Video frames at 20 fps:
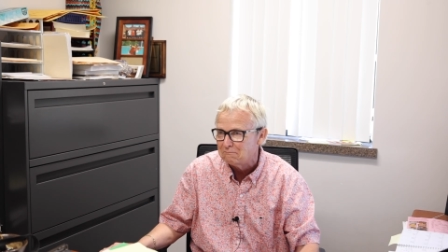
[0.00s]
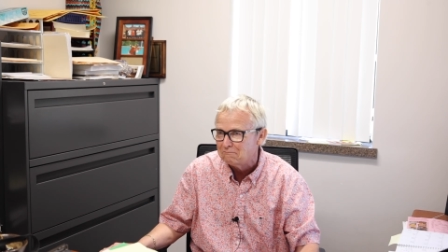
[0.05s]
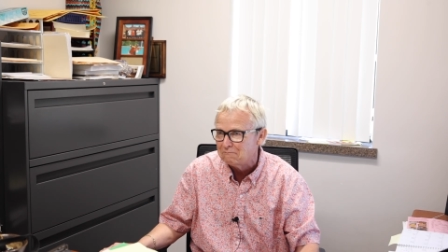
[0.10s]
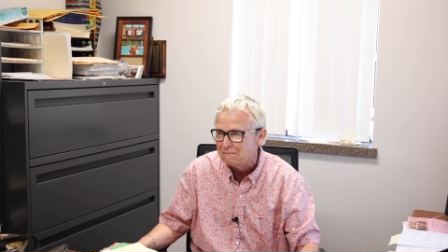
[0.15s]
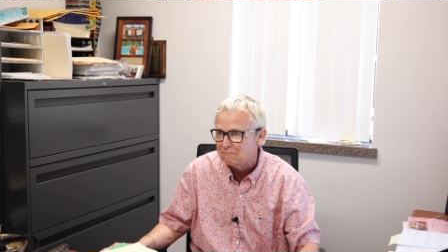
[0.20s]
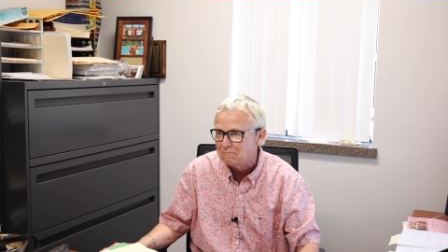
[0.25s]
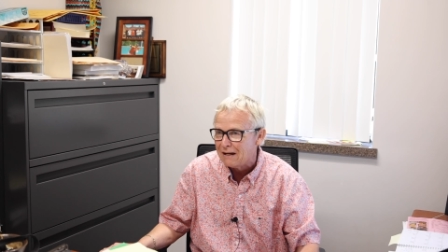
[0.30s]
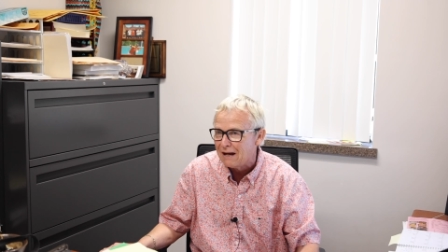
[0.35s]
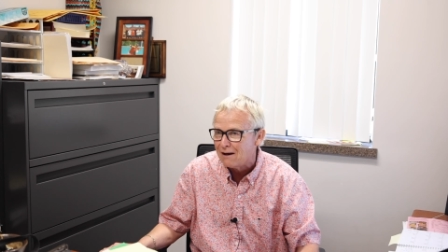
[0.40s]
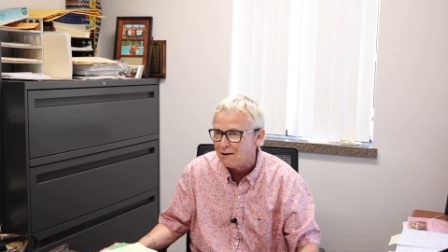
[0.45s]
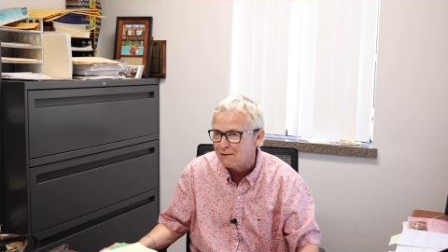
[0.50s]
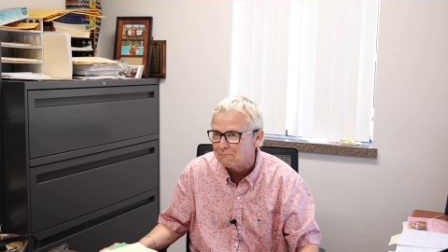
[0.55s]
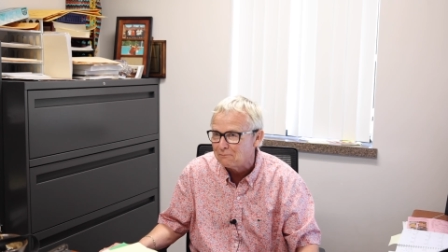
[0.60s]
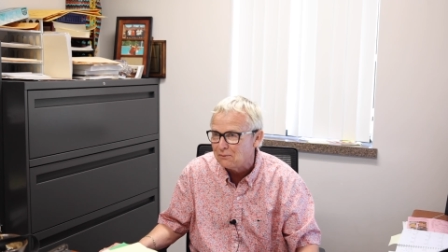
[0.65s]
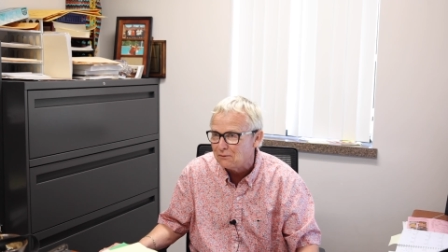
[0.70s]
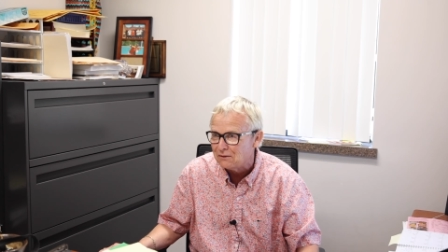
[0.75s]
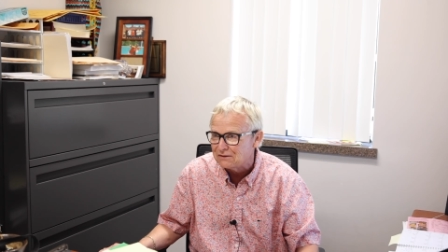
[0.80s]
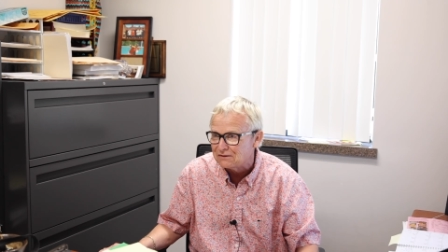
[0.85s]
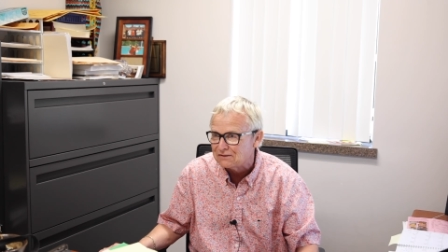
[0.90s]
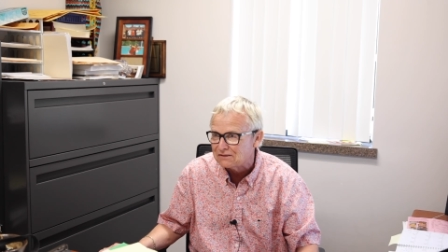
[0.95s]

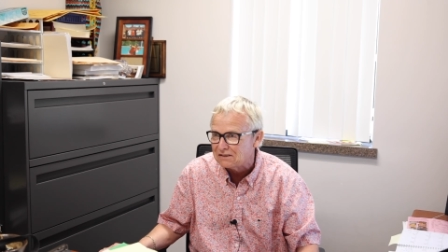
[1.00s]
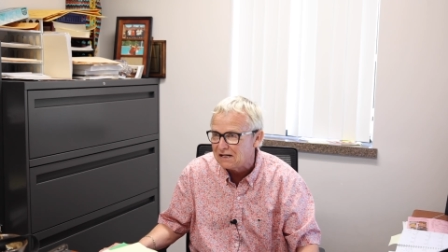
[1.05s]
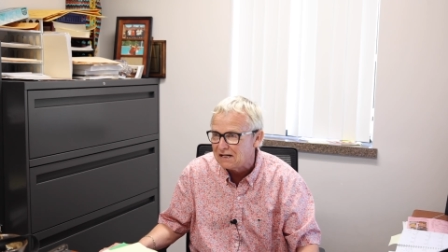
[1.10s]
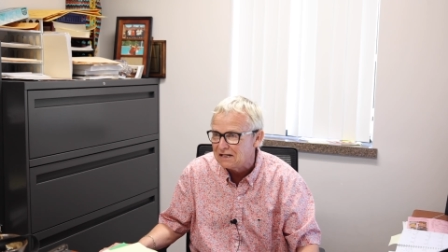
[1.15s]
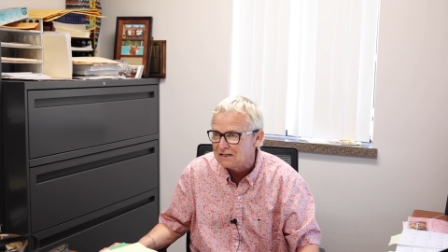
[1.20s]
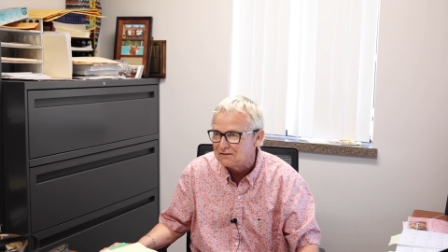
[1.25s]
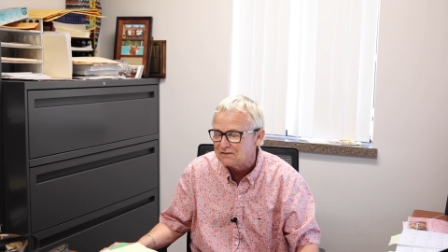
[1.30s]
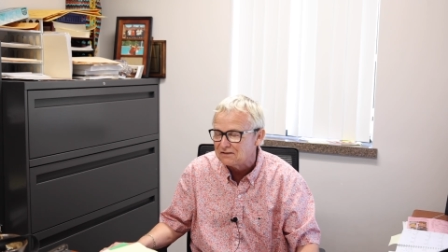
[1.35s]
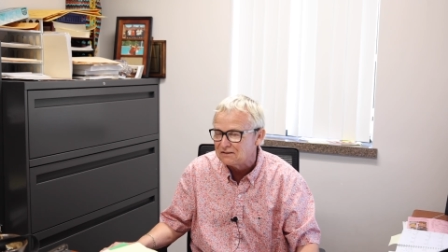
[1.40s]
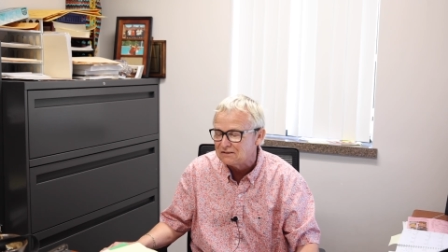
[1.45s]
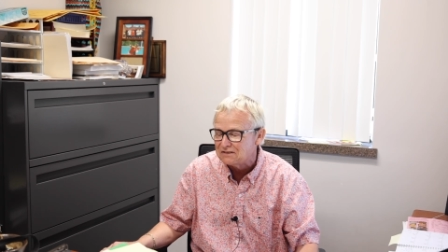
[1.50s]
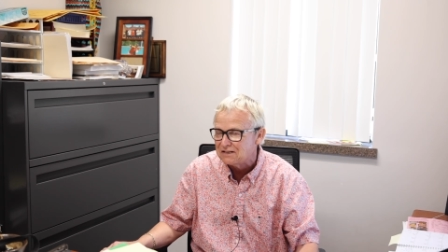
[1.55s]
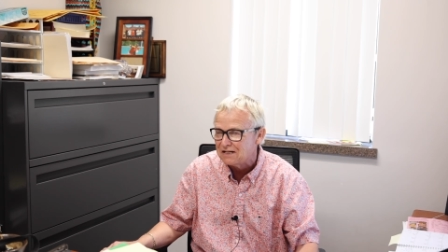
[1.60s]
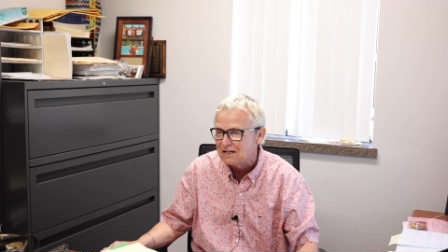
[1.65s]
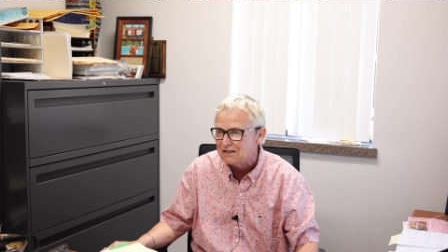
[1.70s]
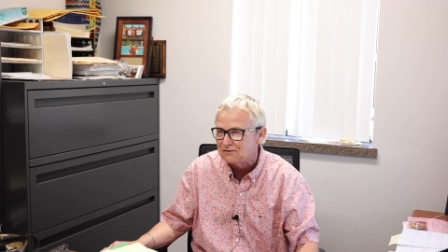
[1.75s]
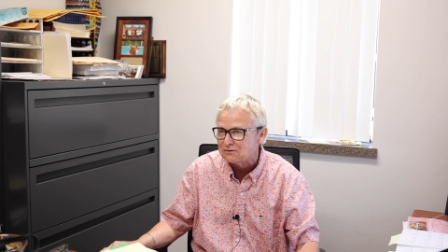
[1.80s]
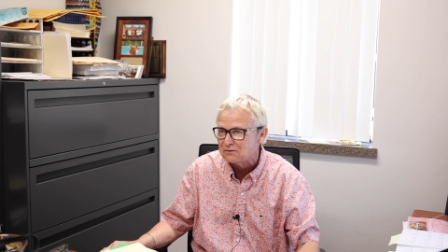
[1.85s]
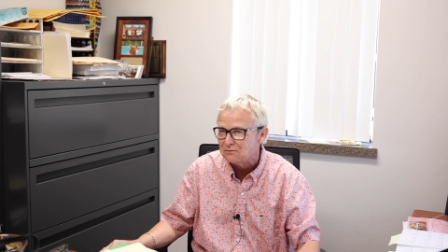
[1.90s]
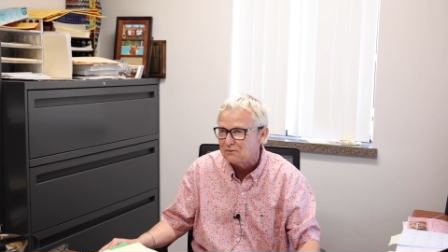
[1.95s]
PowerPoint slides and
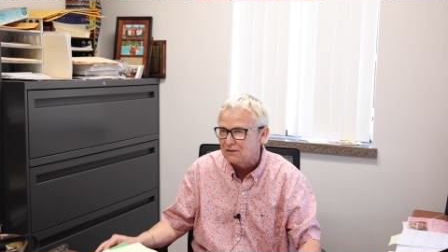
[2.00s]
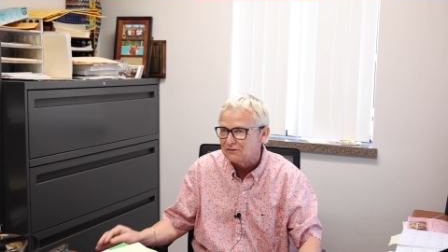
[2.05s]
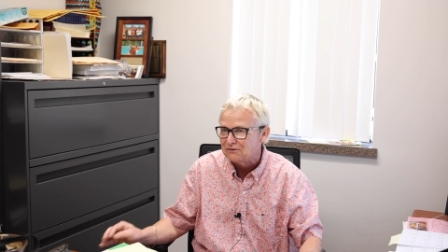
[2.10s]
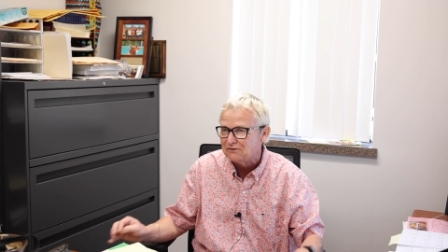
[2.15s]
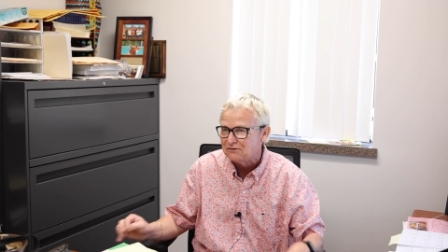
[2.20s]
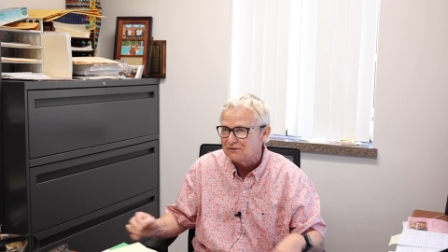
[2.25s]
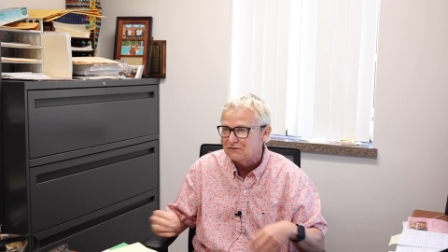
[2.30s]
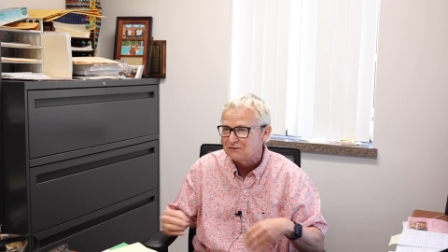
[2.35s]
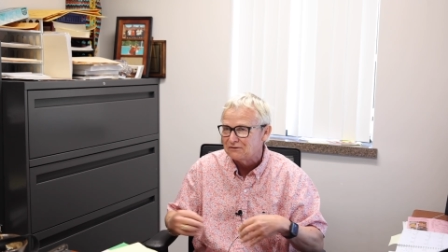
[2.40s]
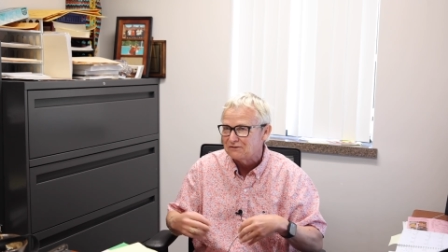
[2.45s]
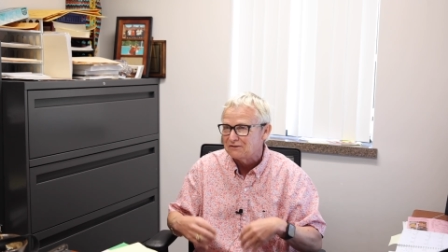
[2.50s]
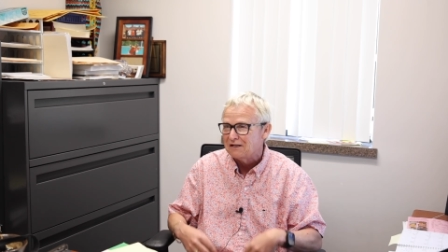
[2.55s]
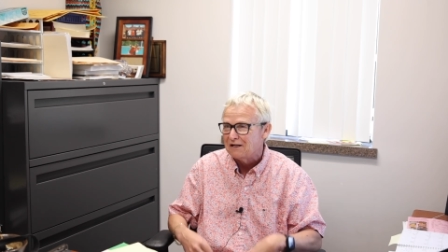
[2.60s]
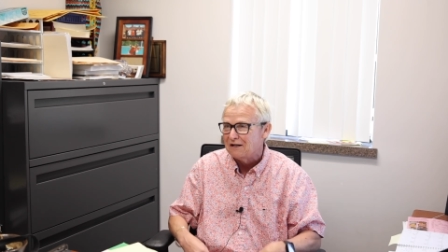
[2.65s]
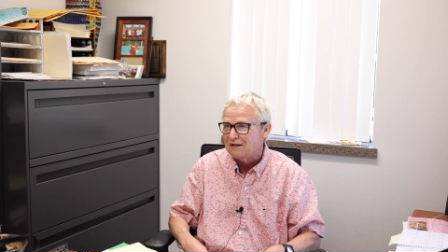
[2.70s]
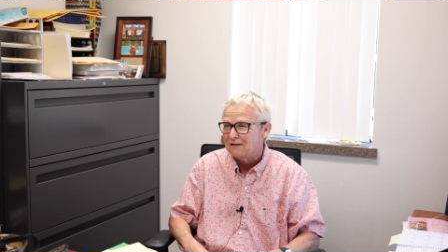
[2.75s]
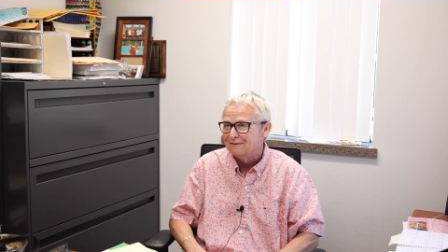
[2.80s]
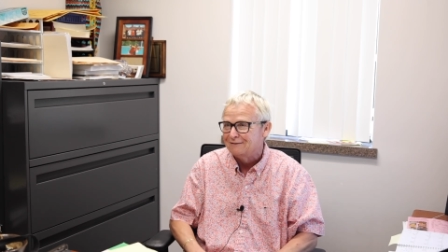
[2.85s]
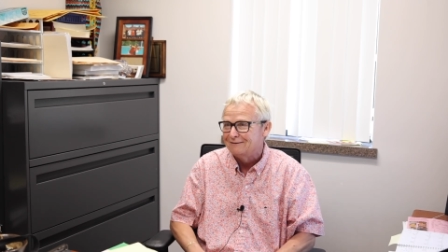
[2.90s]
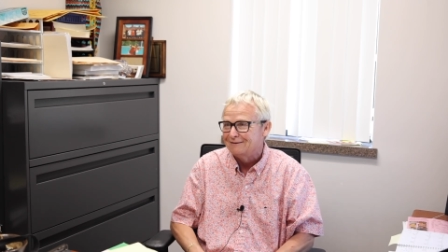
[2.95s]
test questions
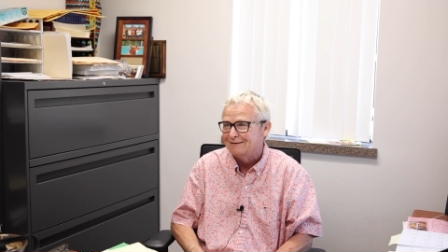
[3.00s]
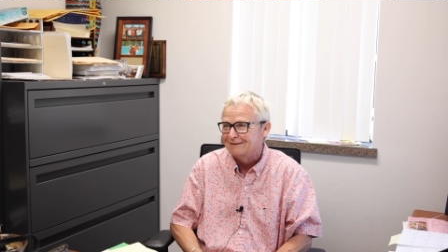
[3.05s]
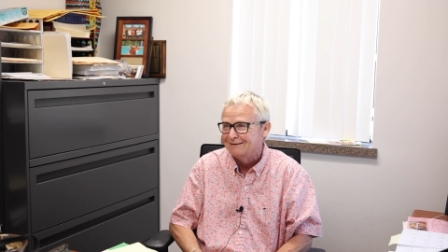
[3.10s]
now.